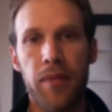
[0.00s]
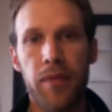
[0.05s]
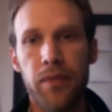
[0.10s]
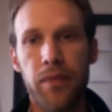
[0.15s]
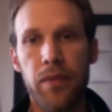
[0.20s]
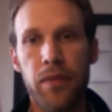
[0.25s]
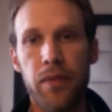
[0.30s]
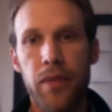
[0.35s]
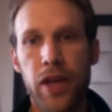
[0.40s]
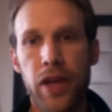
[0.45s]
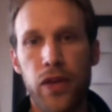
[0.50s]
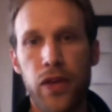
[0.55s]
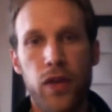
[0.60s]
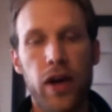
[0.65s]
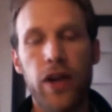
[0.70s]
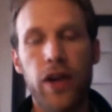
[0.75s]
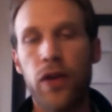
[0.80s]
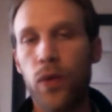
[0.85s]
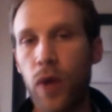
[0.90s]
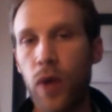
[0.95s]
either
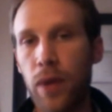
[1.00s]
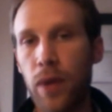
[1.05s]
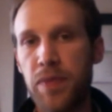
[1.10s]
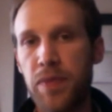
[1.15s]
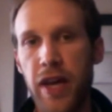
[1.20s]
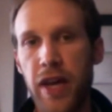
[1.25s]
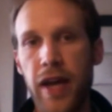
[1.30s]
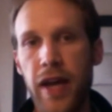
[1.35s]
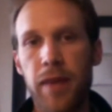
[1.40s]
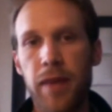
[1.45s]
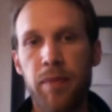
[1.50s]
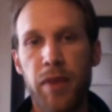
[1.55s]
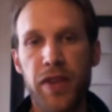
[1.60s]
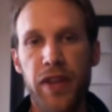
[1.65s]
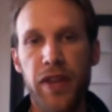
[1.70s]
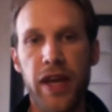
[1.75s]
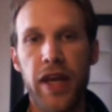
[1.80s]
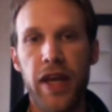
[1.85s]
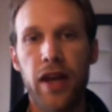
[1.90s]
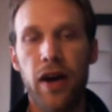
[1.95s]
on your website, but
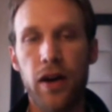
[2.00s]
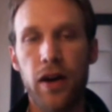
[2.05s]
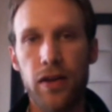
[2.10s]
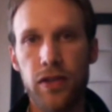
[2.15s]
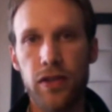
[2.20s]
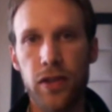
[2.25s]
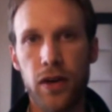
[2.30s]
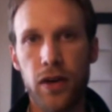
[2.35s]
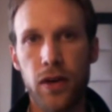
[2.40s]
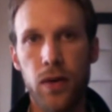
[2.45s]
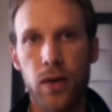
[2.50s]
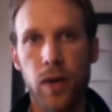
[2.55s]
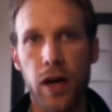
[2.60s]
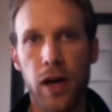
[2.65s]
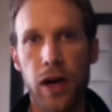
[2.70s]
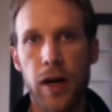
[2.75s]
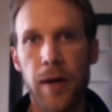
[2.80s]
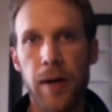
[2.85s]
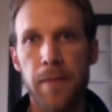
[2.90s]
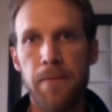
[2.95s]
then also
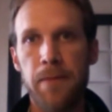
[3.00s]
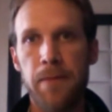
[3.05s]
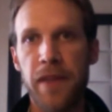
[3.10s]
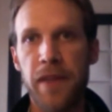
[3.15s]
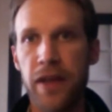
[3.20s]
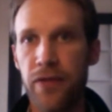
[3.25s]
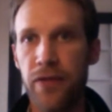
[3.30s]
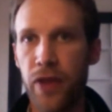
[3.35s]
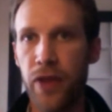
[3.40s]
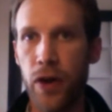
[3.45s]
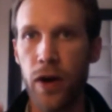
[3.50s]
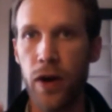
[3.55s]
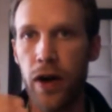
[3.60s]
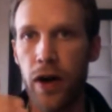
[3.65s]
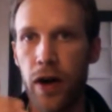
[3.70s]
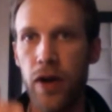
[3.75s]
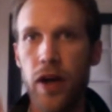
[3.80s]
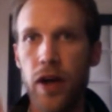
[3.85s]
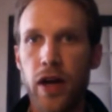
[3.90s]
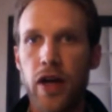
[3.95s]
if there
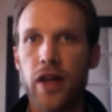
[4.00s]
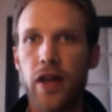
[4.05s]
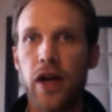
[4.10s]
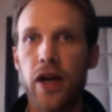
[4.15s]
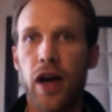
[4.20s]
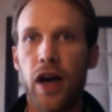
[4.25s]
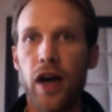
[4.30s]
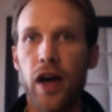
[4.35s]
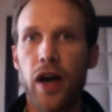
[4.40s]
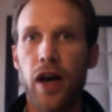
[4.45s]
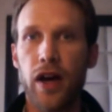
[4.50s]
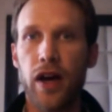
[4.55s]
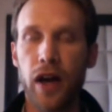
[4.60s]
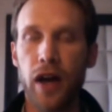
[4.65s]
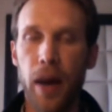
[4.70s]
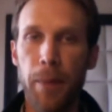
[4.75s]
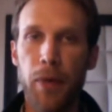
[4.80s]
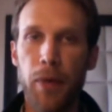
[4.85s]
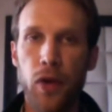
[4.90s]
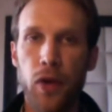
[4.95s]
are a
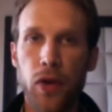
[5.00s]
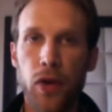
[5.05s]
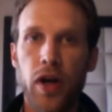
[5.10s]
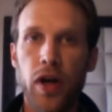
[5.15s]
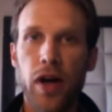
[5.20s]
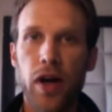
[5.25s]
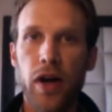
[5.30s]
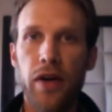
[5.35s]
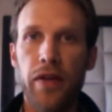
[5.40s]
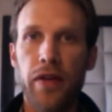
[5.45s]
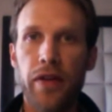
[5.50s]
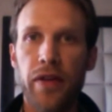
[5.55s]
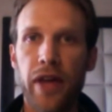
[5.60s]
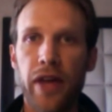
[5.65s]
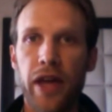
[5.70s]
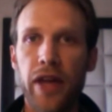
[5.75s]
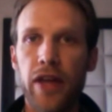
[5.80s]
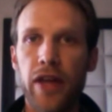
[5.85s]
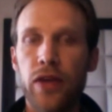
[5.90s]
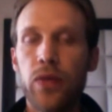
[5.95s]
couple
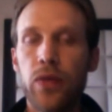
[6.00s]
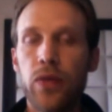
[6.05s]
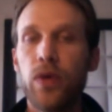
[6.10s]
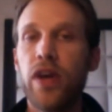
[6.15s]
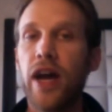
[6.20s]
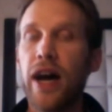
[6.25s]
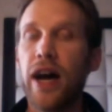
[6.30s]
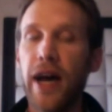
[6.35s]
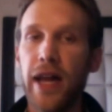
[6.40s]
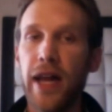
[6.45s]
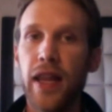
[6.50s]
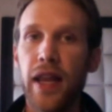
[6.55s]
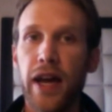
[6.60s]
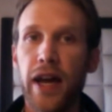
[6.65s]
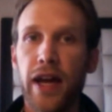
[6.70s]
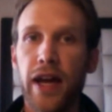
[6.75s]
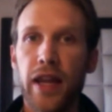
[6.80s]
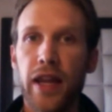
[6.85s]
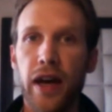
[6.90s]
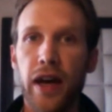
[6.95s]
that you would
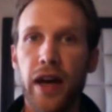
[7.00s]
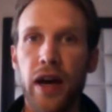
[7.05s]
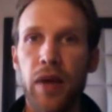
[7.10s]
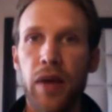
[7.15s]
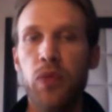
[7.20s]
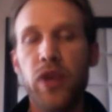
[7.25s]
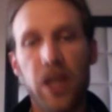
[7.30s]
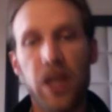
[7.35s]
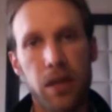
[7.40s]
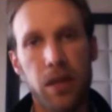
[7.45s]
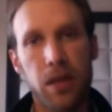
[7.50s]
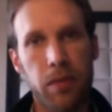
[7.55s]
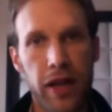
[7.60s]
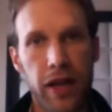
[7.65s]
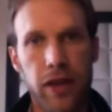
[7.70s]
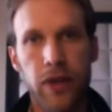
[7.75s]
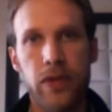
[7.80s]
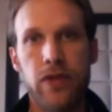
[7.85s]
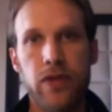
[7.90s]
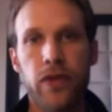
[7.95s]
highlight, we can make
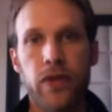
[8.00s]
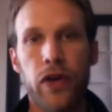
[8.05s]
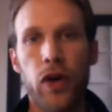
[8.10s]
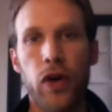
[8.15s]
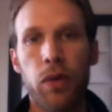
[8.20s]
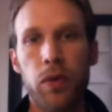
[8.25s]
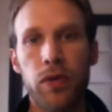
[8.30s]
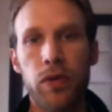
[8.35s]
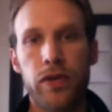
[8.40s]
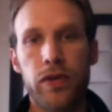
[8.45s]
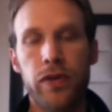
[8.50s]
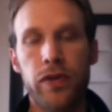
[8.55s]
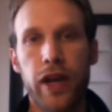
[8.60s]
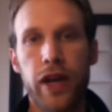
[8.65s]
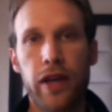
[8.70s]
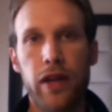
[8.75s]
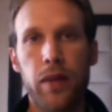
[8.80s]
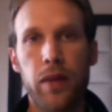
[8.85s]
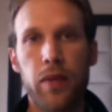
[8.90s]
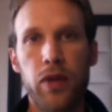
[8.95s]
those available
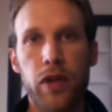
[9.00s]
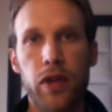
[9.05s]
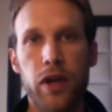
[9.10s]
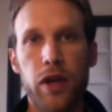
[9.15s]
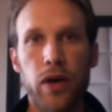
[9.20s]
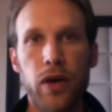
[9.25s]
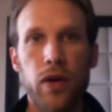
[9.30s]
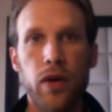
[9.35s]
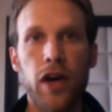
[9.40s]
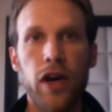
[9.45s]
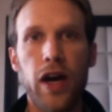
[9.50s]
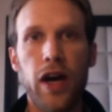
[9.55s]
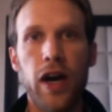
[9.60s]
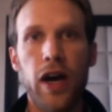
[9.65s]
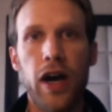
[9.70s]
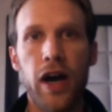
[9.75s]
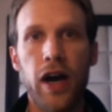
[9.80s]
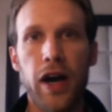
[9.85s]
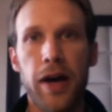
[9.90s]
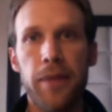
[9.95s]
directly below
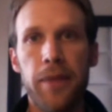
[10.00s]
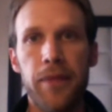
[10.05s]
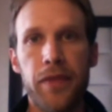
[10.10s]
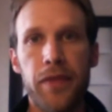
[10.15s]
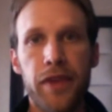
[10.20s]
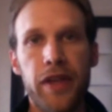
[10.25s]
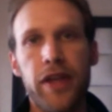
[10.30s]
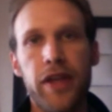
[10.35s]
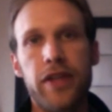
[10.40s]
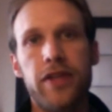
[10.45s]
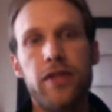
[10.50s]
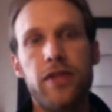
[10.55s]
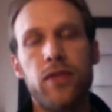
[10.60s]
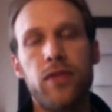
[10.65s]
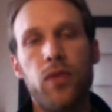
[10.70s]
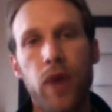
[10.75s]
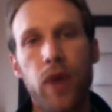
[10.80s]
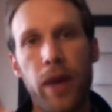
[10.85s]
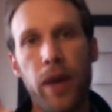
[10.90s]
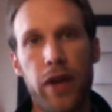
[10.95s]
this
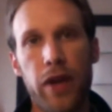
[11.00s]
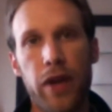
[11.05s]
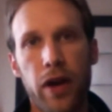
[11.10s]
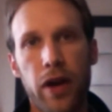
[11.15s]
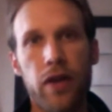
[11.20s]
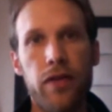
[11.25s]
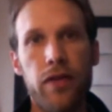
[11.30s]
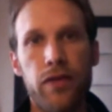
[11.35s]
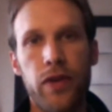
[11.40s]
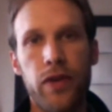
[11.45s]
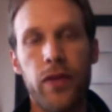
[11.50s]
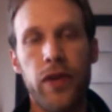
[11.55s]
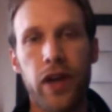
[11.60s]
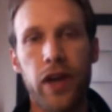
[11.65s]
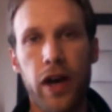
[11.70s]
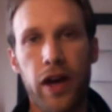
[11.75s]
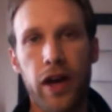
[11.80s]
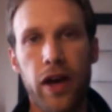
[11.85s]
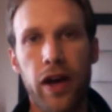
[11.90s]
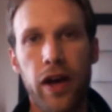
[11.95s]
webinar, viewing
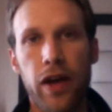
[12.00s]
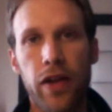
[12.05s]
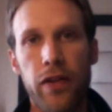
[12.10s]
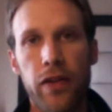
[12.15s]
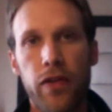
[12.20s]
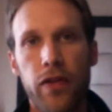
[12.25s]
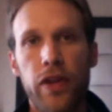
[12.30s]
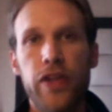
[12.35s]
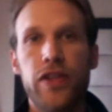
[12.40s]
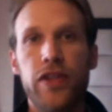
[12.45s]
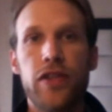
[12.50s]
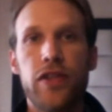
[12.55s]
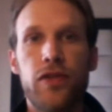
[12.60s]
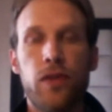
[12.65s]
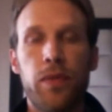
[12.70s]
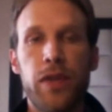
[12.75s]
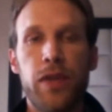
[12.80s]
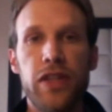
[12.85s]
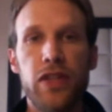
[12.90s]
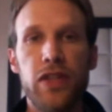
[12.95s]
on the Religions for
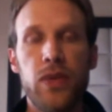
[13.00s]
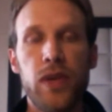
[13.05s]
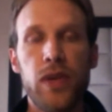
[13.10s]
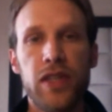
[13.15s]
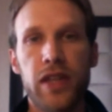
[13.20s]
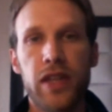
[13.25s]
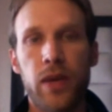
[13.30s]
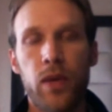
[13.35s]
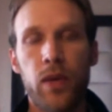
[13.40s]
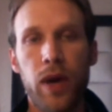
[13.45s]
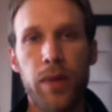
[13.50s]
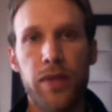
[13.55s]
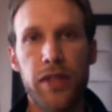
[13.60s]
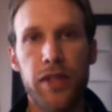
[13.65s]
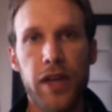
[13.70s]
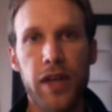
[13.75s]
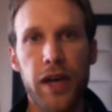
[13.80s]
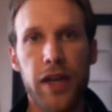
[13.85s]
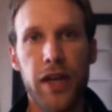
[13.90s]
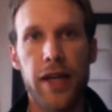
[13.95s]
Peace USA website